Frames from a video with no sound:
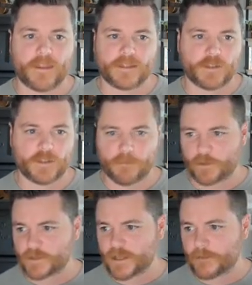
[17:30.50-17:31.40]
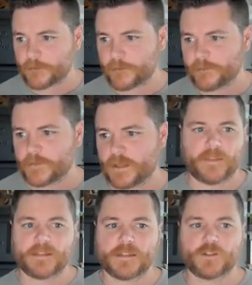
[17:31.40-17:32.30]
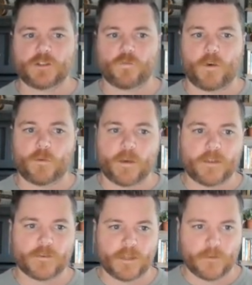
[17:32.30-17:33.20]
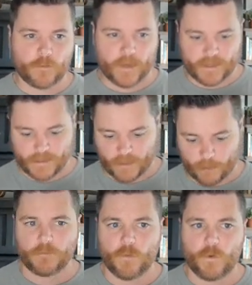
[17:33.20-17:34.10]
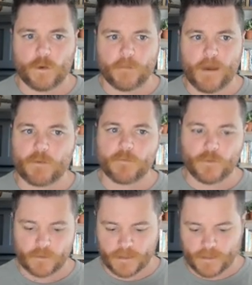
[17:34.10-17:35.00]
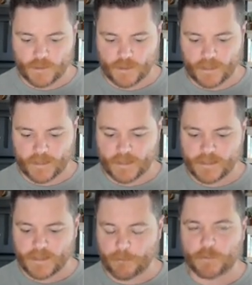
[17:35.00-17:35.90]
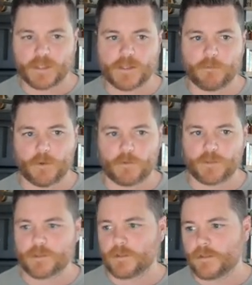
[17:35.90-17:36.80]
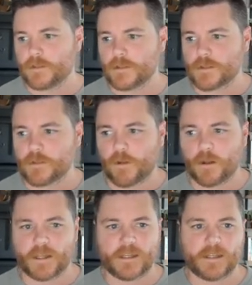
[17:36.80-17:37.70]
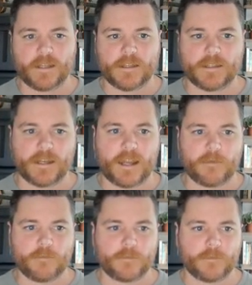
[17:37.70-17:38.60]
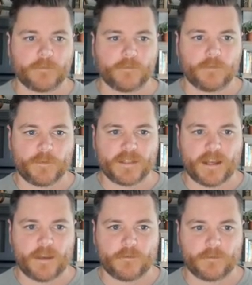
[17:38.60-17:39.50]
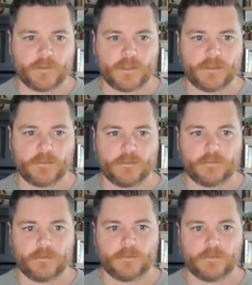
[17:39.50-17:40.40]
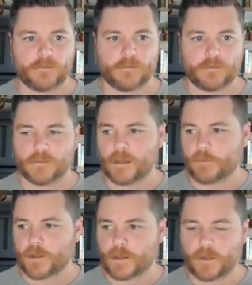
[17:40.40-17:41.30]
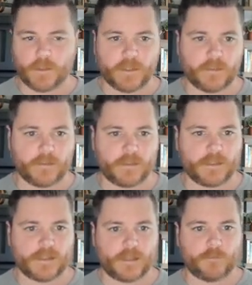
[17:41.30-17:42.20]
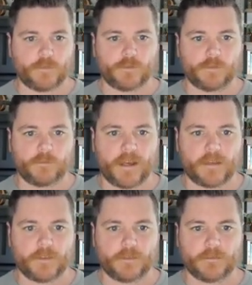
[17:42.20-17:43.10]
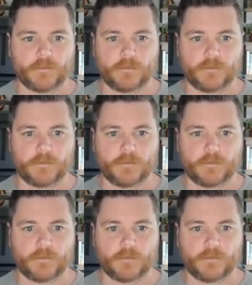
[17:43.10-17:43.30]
that's just built in. And this is just one way. There's other ways that are more powerful. This is just like the simplest approach. So all I need is a name for my style. I'm going to call it example pattern.